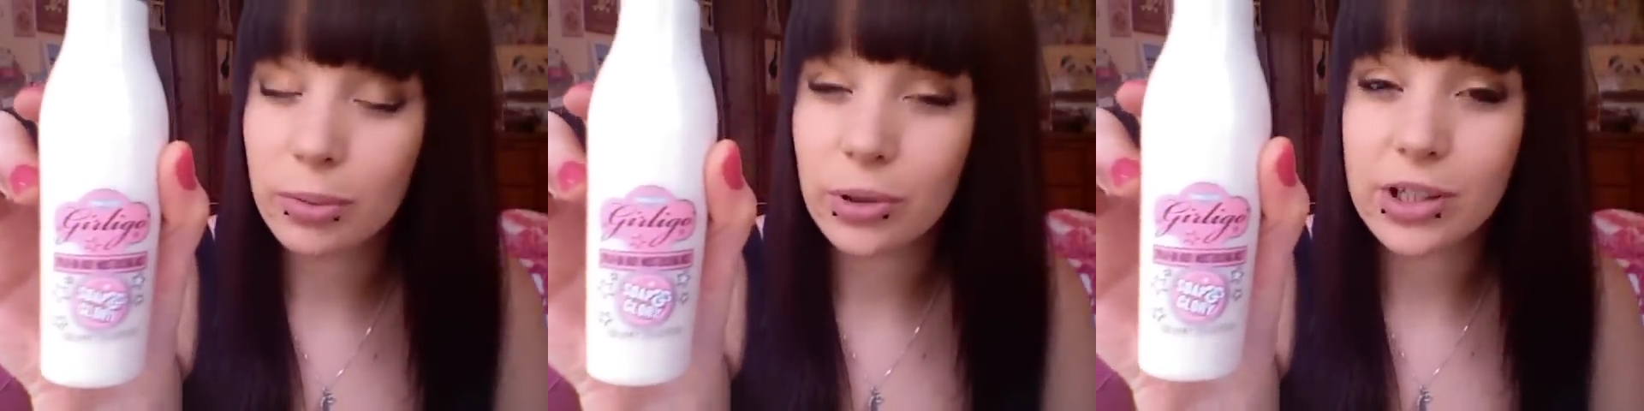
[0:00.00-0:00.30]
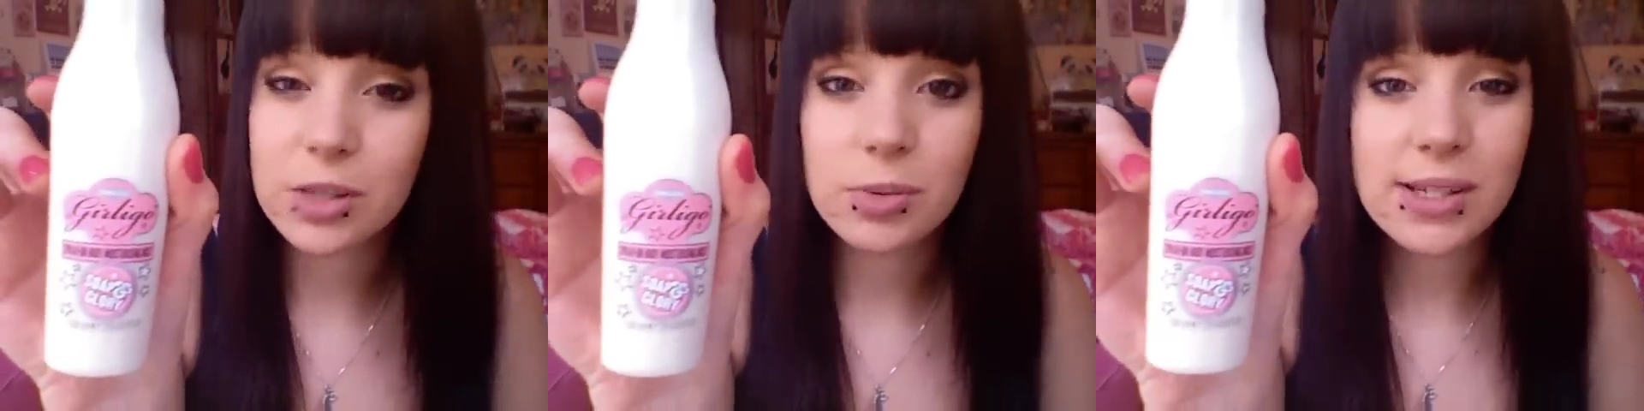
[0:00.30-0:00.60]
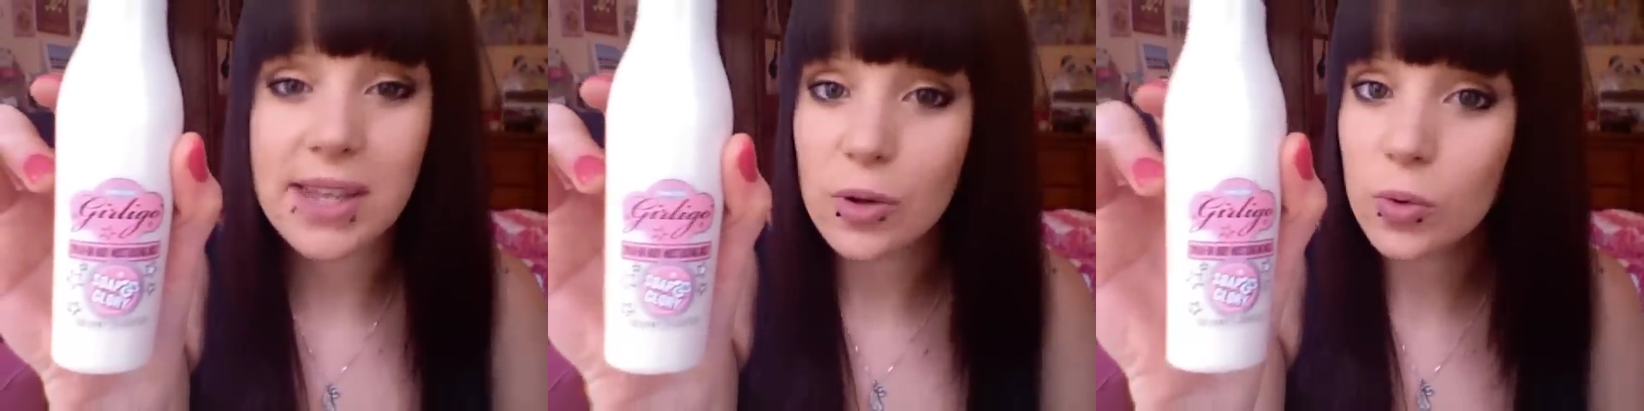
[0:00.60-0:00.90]
products because
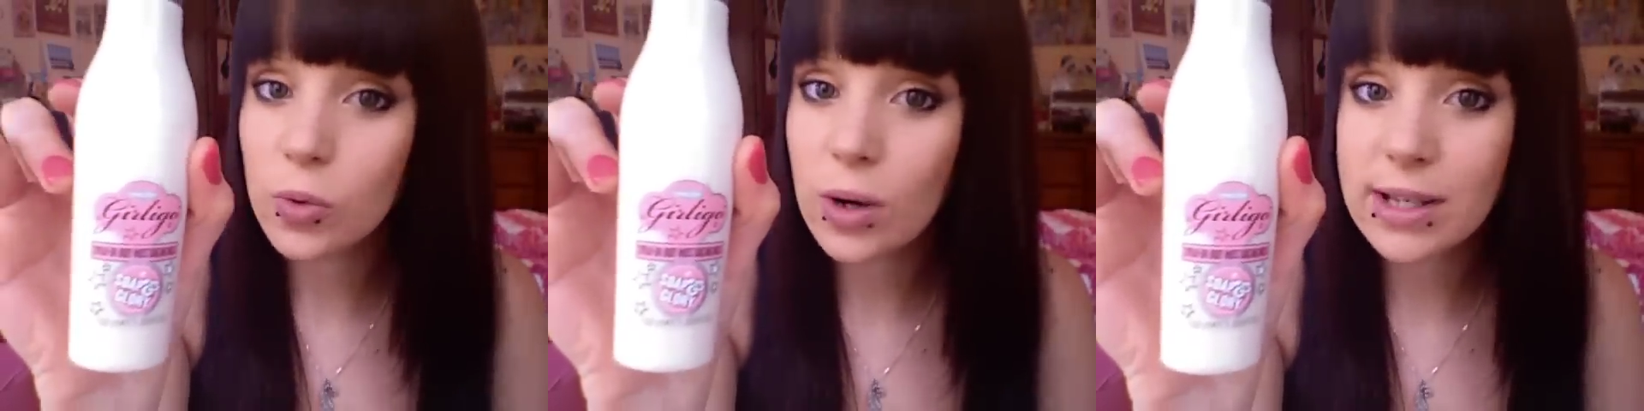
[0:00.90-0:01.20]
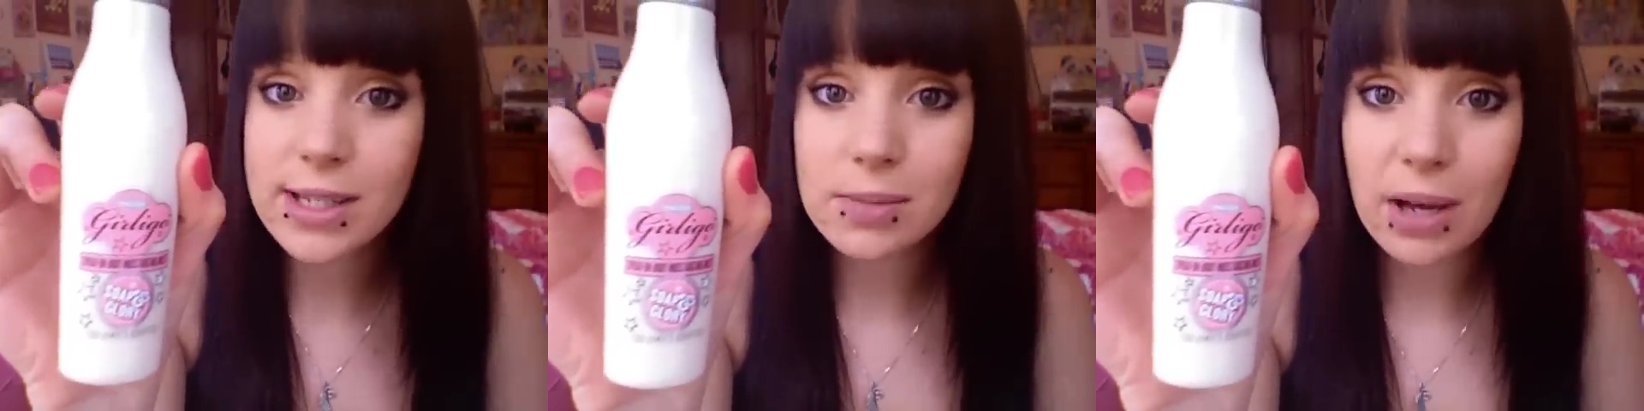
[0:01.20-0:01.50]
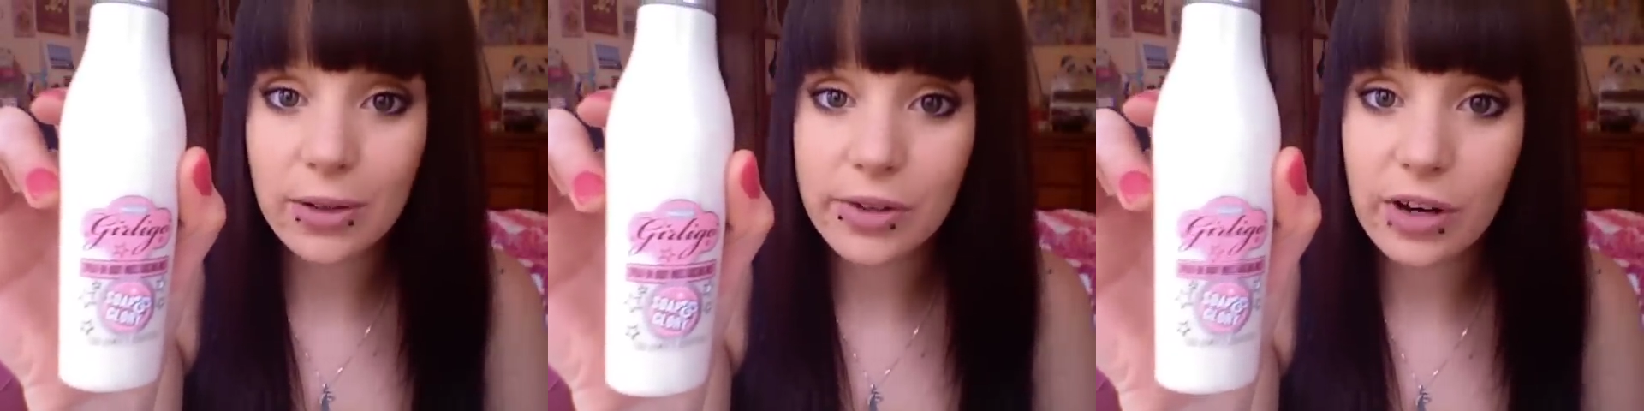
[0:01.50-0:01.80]
they always
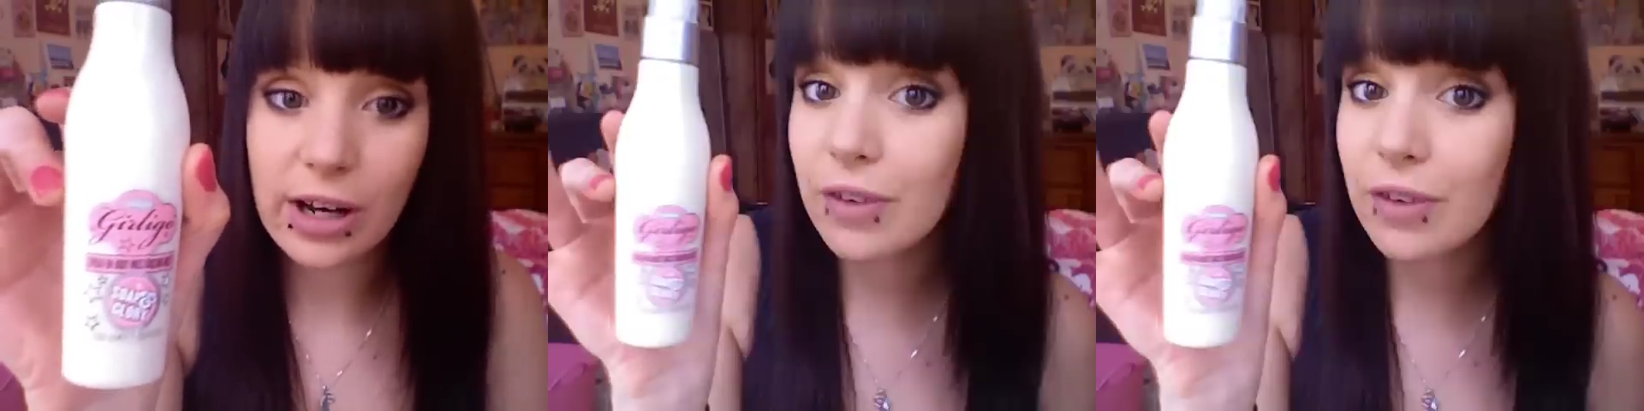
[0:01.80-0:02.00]
smell divine. I